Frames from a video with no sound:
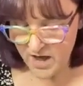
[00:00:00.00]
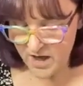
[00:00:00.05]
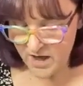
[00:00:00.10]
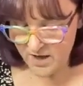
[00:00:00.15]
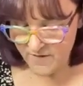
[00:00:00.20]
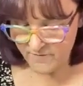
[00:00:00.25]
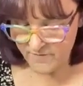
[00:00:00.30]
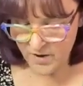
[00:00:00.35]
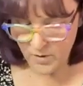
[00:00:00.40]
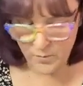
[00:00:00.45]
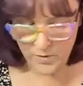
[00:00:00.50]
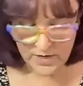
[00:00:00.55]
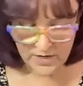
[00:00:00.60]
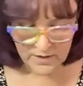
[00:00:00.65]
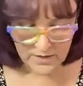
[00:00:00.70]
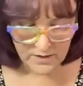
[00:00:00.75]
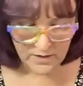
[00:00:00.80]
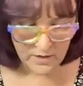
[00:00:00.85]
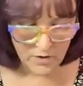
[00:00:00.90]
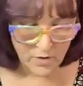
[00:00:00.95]
I
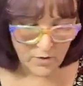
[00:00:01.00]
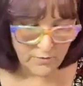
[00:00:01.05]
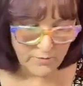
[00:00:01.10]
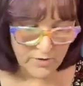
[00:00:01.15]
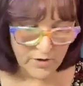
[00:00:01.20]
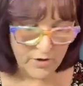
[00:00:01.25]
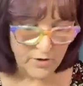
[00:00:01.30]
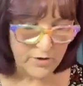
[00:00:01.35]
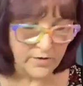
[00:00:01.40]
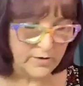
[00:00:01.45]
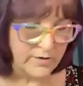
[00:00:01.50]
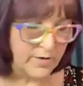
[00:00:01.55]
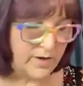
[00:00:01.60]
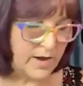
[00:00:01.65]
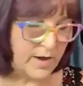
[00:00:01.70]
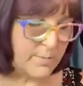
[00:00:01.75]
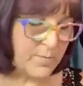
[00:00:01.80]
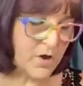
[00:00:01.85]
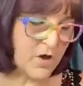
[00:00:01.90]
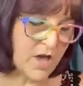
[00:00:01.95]
went a little over.
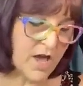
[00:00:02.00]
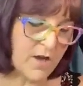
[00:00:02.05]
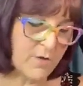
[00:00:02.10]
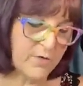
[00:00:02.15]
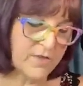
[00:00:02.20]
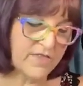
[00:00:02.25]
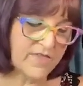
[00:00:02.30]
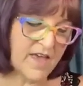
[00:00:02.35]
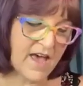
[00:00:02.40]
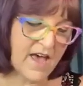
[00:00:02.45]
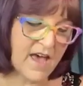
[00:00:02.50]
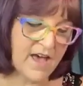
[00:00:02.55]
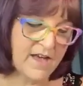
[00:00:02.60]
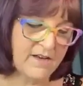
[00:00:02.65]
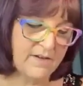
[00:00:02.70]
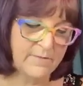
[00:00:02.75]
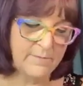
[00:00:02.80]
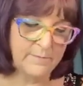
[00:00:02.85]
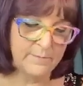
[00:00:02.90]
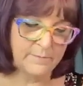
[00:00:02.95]
I'm okay with
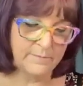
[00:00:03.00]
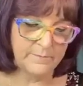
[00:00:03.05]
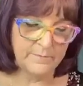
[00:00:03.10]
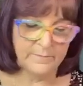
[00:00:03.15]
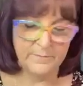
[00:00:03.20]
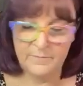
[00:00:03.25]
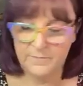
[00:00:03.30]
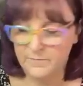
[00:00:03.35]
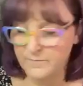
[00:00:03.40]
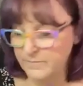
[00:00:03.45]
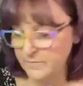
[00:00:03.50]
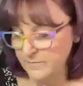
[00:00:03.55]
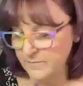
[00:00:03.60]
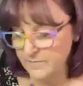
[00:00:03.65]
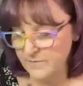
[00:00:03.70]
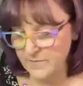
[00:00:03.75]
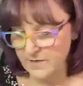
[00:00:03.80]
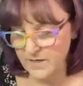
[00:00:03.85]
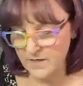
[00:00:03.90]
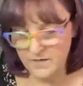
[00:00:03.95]
that.
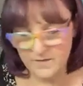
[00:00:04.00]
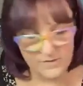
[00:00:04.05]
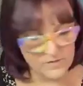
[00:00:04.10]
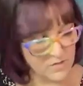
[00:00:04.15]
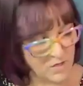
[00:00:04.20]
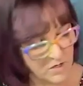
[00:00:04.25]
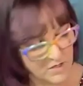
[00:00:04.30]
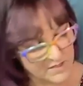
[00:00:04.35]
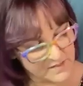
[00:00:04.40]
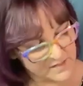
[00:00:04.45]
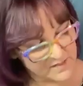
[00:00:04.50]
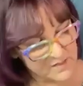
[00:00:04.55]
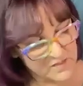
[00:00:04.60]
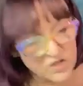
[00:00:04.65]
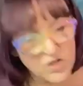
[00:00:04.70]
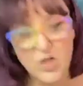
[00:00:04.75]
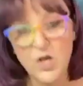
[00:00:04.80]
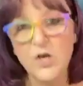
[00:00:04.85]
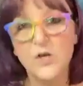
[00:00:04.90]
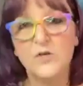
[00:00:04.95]
As long as
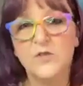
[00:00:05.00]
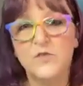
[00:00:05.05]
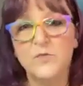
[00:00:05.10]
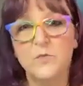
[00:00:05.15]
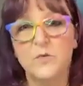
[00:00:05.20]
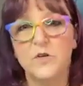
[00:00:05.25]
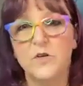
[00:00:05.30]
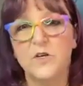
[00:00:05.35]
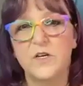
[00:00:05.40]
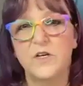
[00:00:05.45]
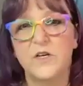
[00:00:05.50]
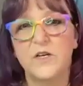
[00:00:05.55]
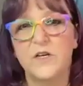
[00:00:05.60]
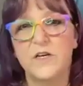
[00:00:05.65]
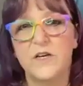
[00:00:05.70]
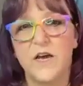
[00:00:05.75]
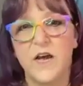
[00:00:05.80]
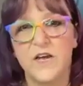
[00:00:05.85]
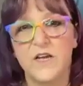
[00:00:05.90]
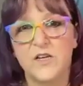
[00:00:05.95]
it's close, we're
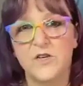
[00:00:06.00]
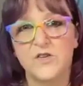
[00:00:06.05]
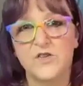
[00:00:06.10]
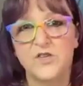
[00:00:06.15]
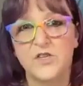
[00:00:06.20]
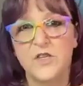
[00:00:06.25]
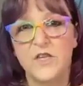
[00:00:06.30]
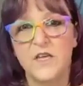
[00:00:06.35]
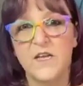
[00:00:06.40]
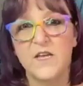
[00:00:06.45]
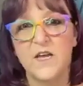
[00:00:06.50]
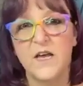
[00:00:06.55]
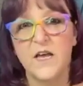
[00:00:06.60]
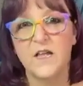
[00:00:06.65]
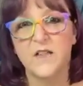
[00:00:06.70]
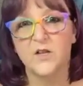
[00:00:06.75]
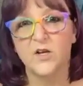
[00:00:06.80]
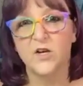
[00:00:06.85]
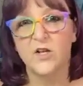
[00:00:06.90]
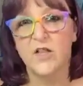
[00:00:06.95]
good. I usually
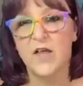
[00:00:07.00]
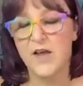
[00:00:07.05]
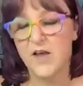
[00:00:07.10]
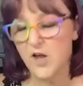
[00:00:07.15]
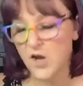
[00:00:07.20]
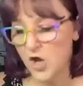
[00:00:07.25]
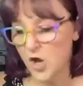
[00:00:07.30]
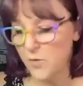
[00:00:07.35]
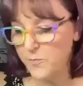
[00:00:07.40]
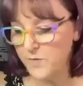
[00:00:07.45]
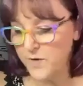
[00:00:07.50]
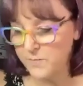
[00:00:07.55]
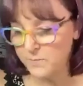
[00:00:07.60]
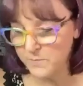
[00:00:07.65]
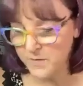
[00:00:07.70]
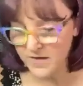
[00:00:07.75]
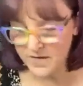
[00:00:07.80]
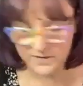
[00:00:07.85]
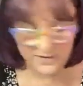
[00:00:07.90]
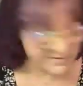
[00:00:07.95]
look like a
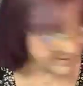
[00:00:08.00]
Copic